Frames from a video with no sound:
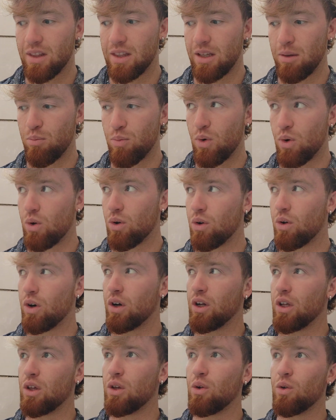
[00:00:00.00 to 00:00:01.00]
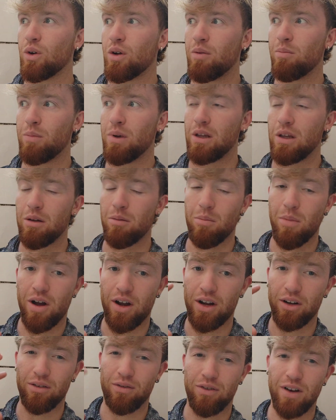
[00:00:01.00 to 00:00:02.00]
The more you can be
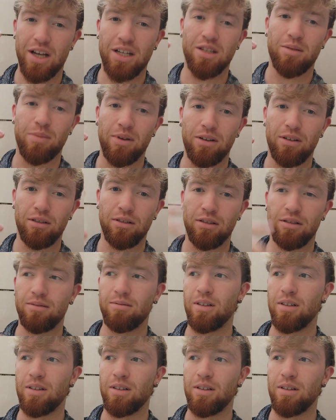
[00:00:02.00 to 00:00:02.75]
mind flexible